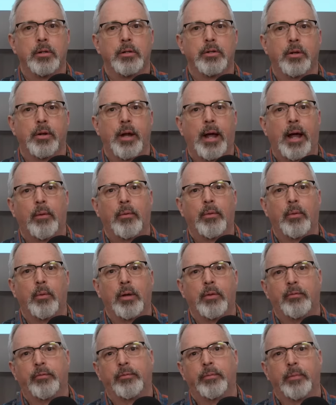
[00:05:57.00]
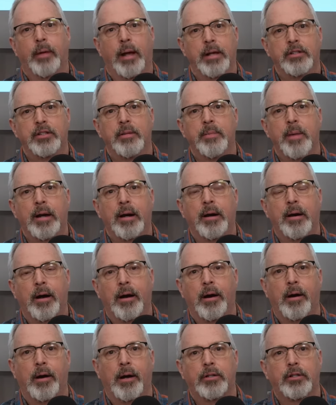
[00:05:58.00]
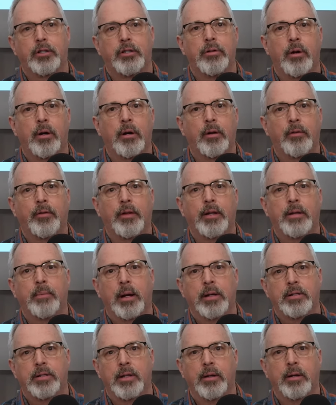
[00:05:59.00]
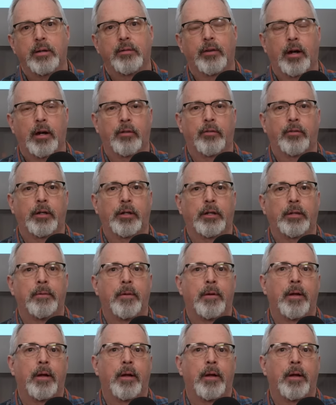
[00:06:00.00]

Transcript: So now we've estimated area 200 feet by 75 feet.